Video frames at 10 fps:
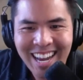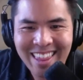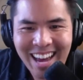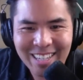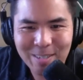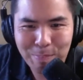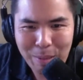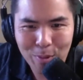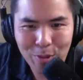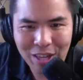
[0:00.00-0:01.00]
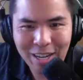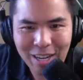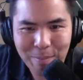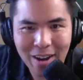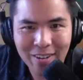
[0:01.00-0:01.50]
that people think
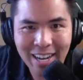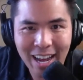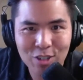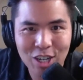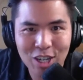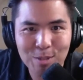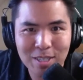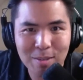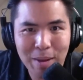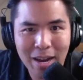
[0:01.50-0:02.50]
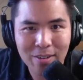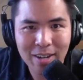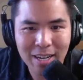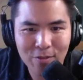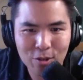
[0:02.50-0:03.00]
about and have judgments about.
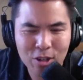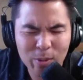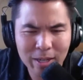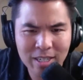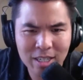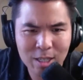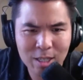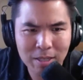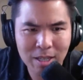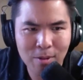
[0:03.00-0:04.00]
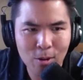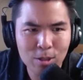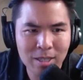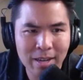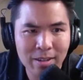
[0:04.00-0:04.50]
And if you're going to dismiss them
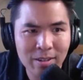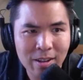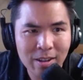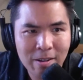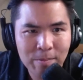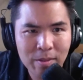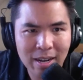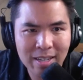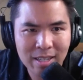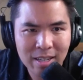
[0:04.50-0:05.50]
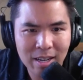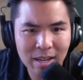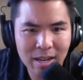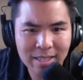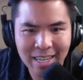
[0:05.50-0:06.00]
wholesale, that is
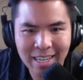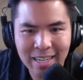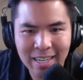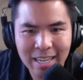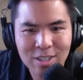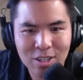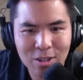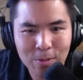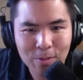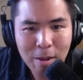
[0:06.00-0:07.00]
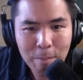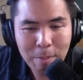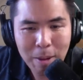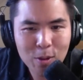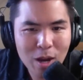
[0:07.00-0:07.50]
a tick against you. But
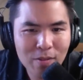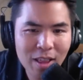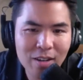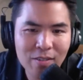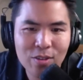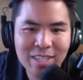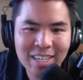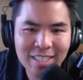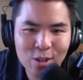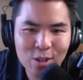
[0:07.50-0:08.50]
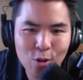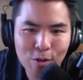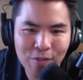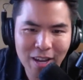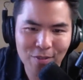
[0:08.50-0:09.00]
maybe you have a lot of other ticks in your
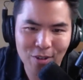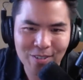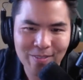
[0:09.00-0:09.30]
favor.